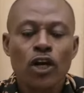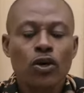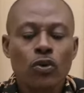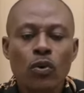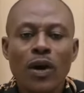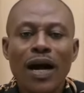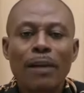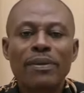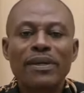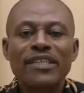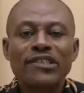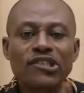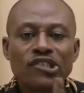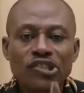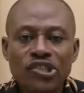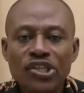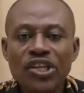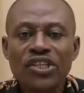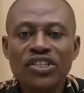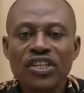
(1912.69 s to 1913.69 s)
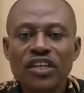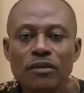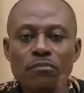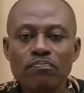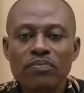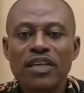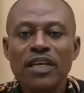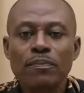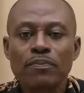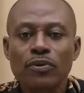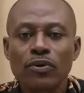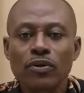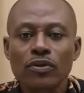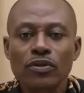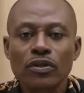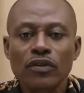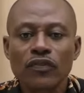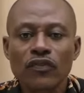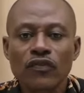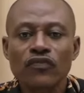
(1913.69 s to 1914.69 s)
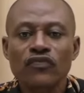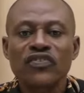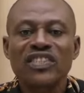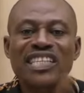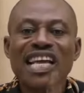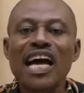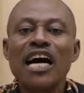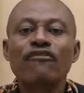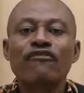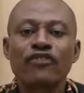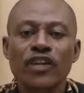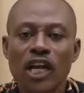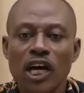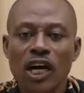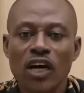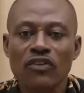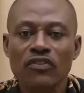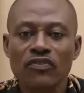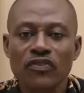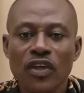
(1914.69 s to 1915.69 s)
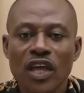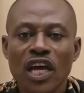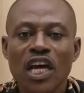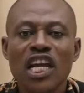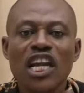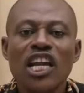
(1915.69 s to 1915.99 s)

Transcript: who have been teaching people self-love,